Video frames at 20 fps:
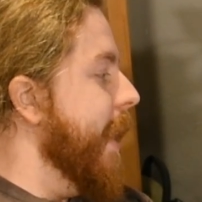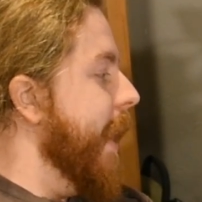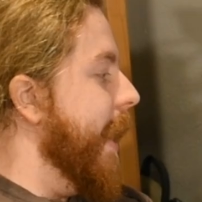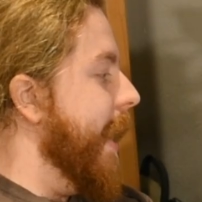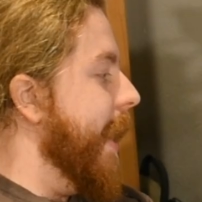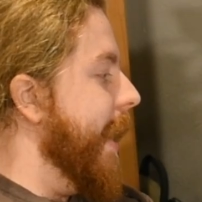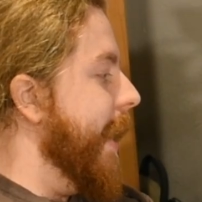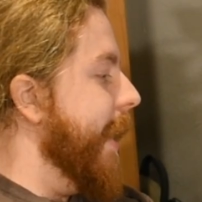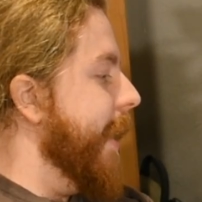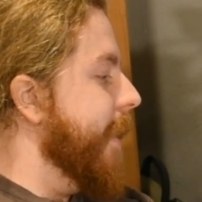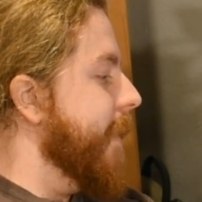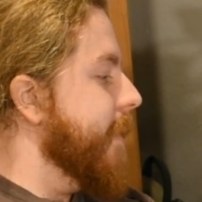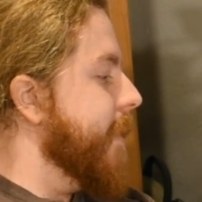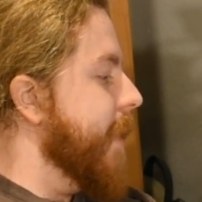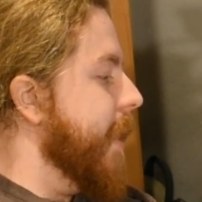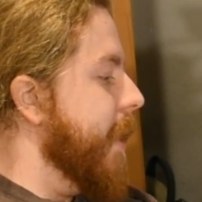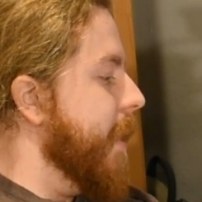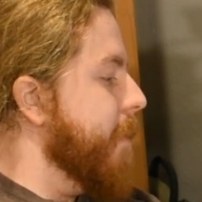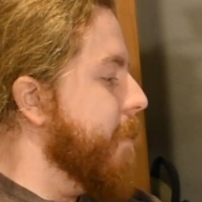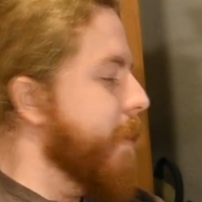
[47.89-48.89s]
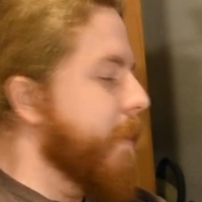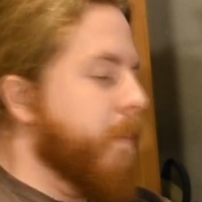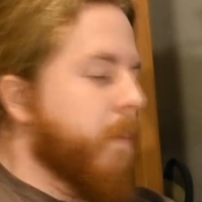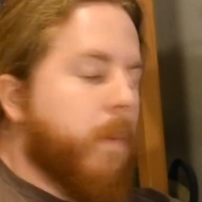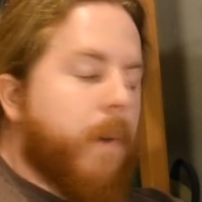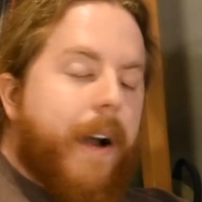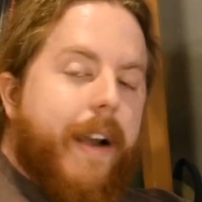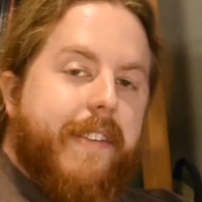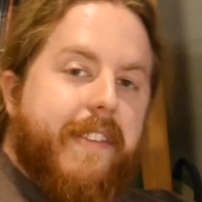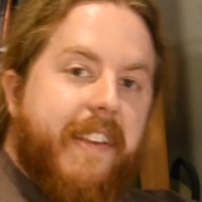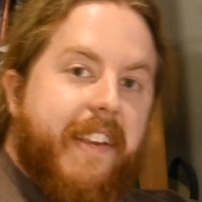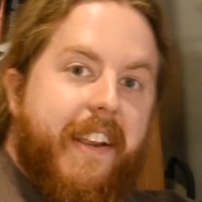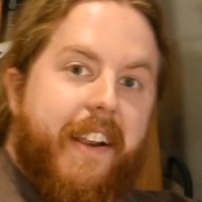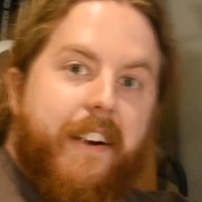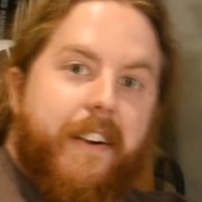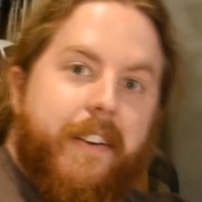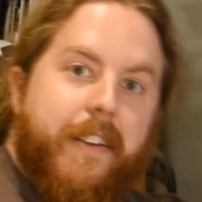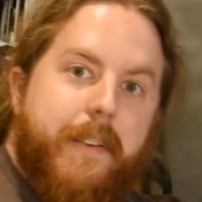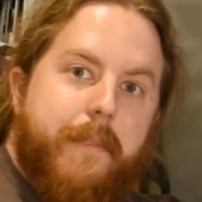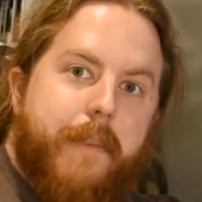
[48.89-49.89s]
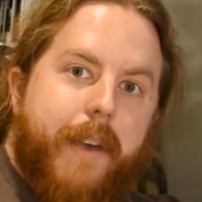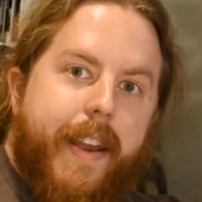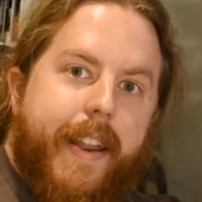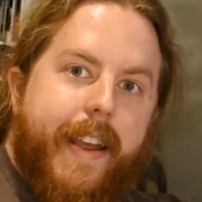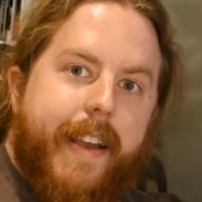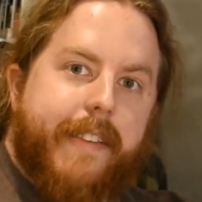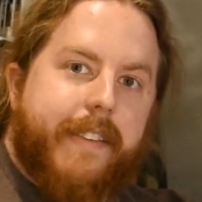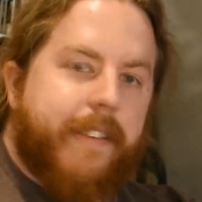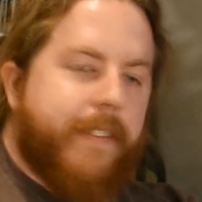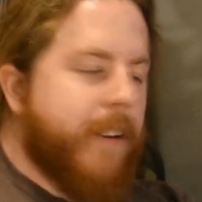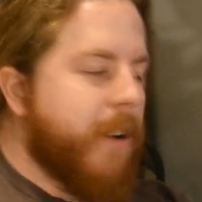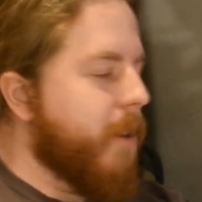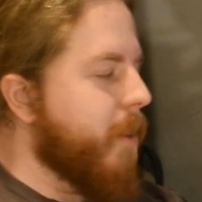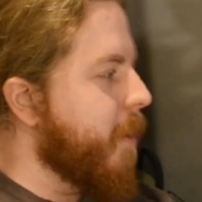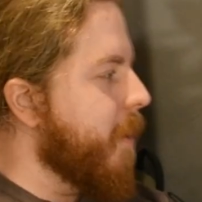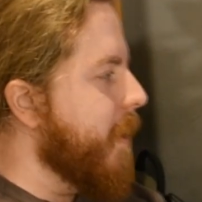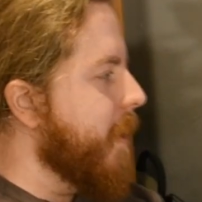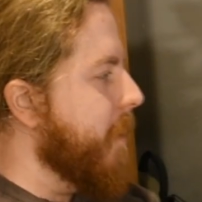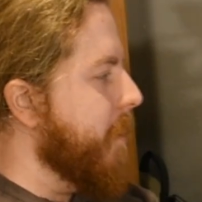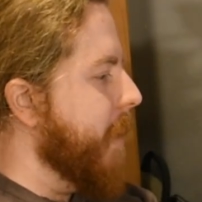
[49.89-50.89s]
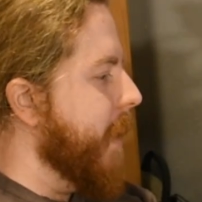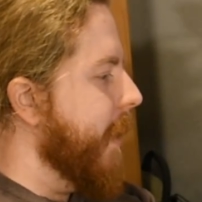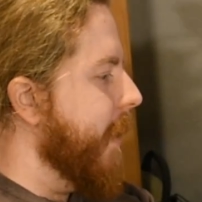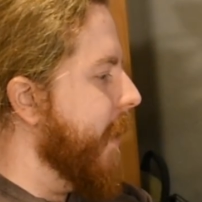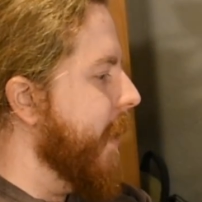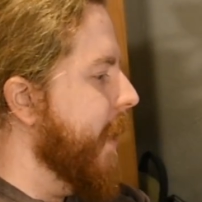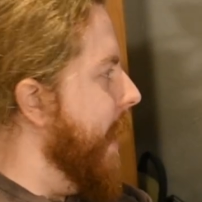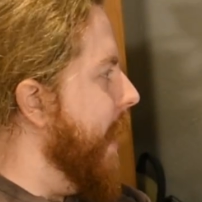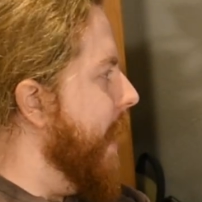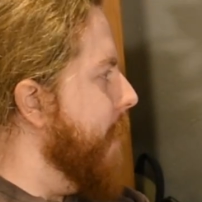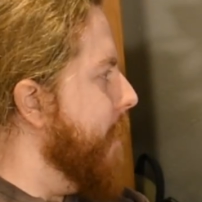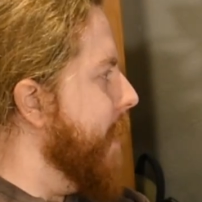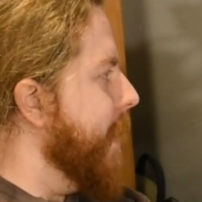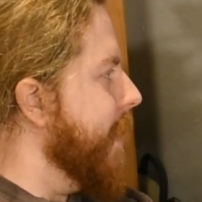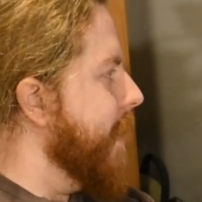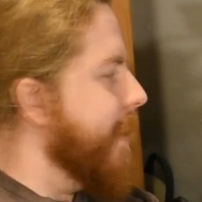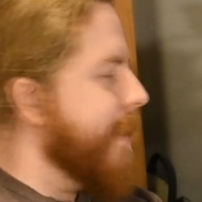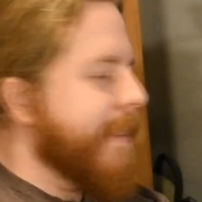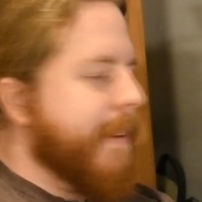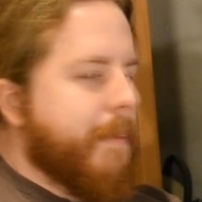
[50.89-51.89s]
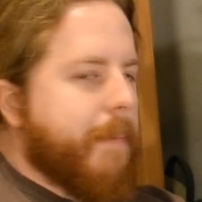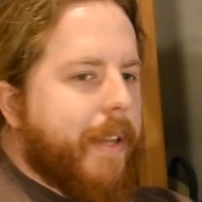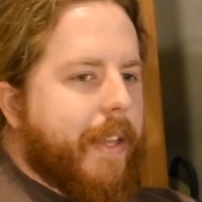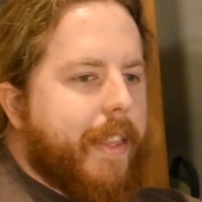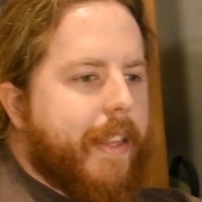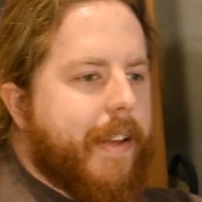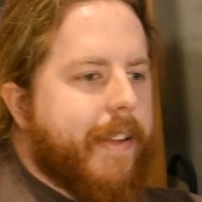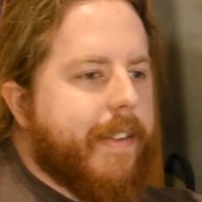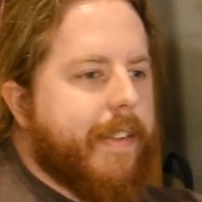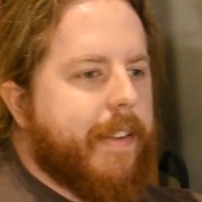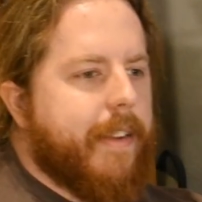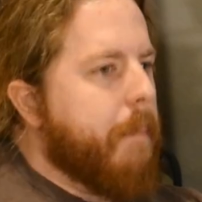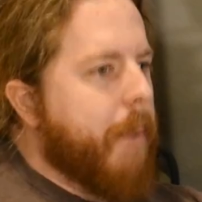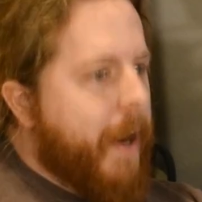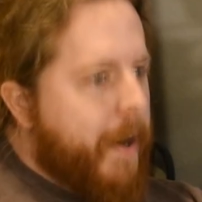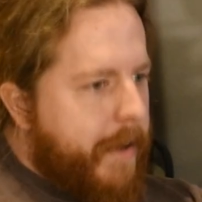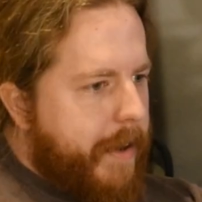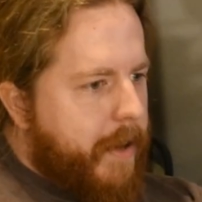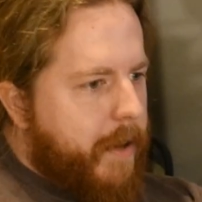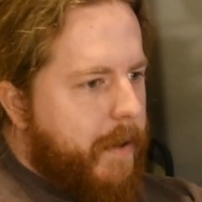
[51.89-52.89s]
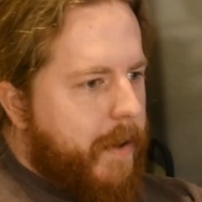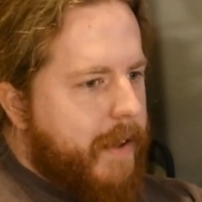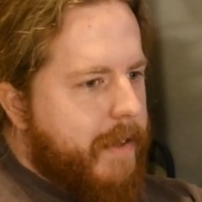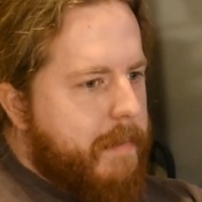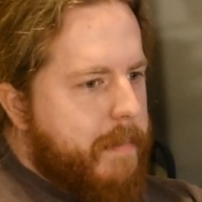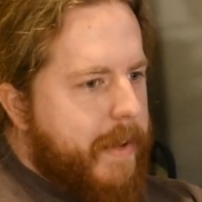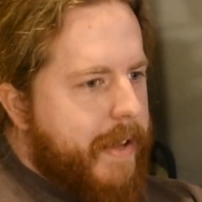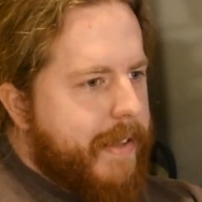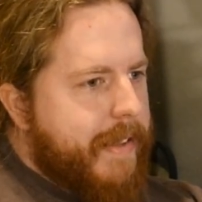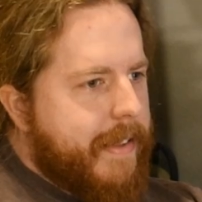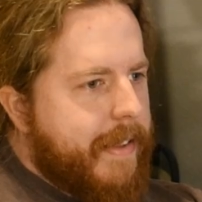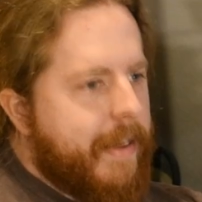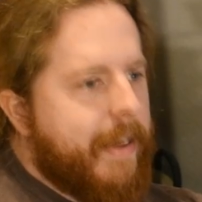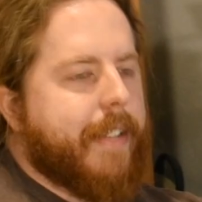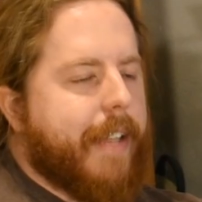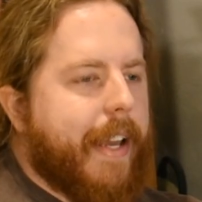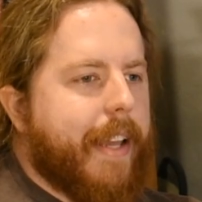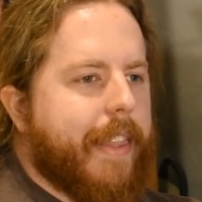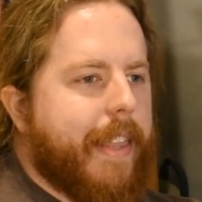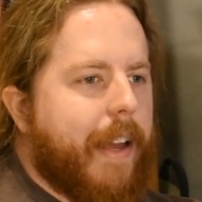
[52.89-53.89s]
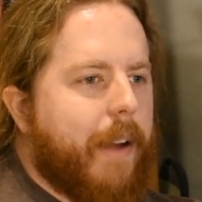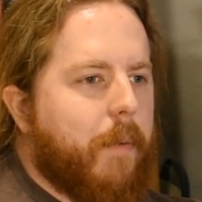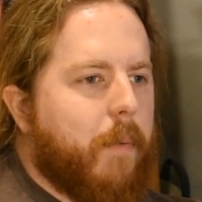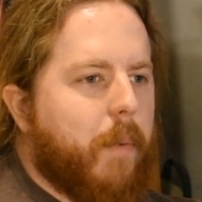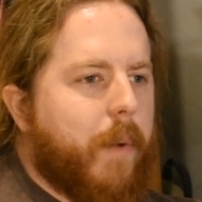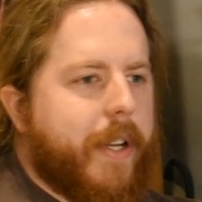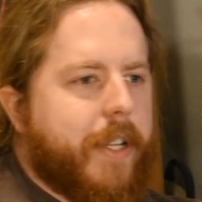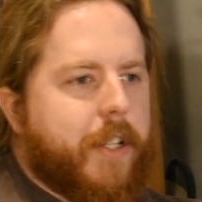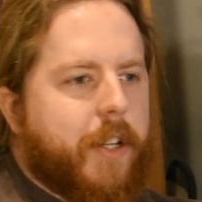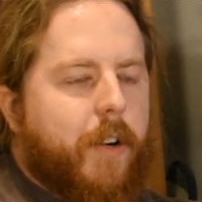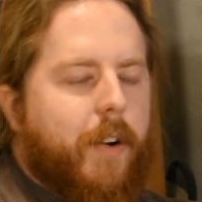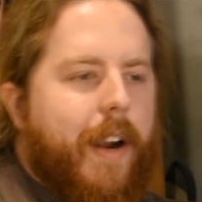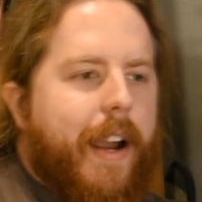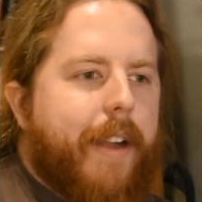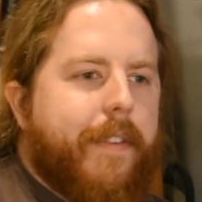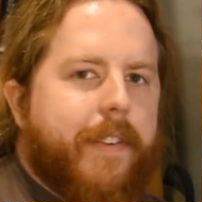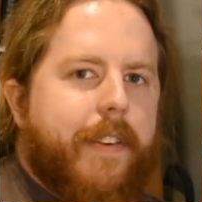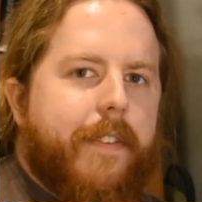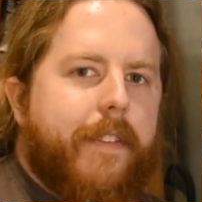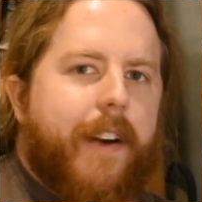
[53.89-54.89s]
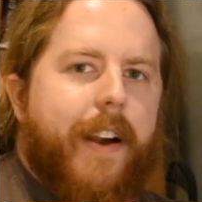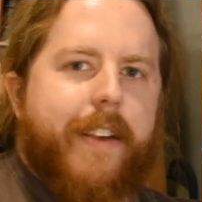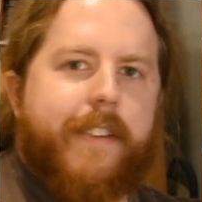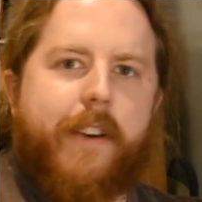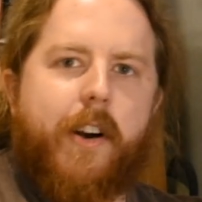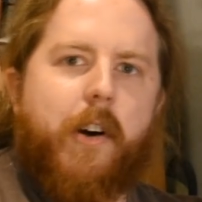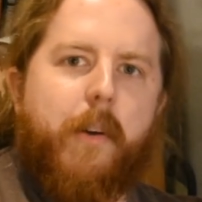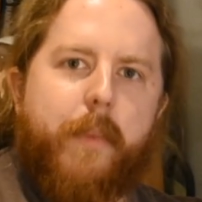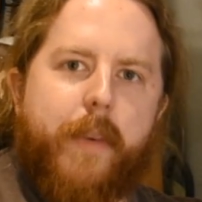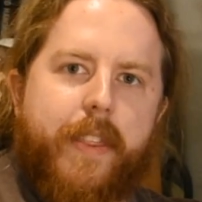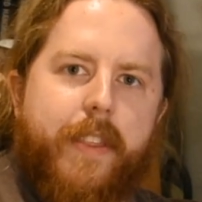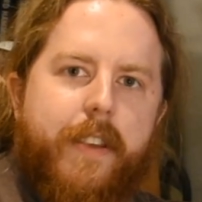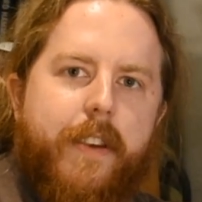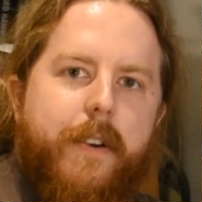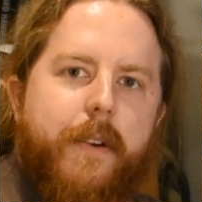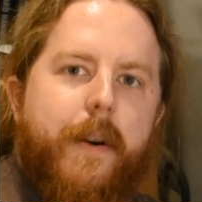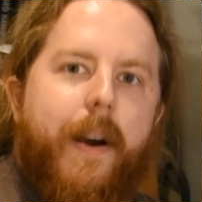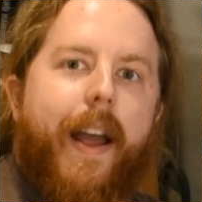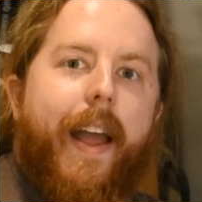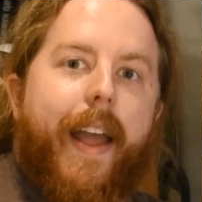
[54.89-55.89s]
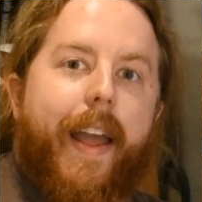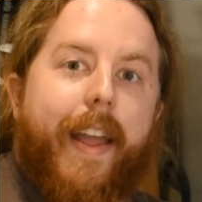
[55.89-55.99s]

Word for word: Uh, and uh, but why is it here? You might ask. If he ordered it, well, I went a little something like this: Merry Christmas. Take that witchcraft device home with you,